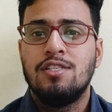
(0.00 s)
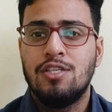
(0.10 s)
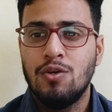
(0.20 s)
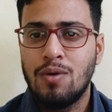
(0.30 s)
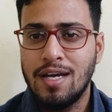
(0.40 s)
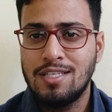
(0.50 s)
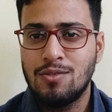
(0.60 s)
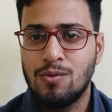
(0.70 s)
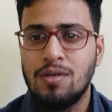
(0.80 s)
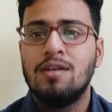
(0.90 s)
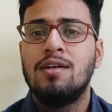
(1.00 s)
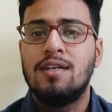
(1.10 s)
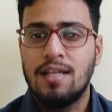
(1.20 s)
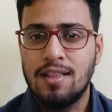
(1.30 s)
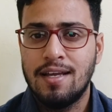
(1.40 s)
See you guys soon.
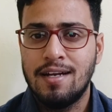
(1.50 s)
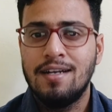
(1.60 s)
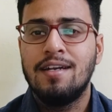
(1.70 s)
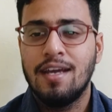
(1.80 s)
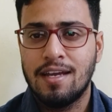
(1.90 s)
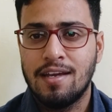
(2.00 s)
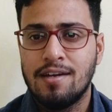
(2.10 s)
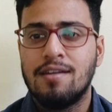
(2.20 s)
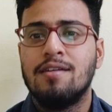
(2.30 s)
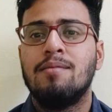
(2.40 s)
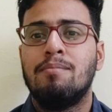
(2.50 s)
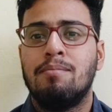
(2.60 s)
Till then, take care.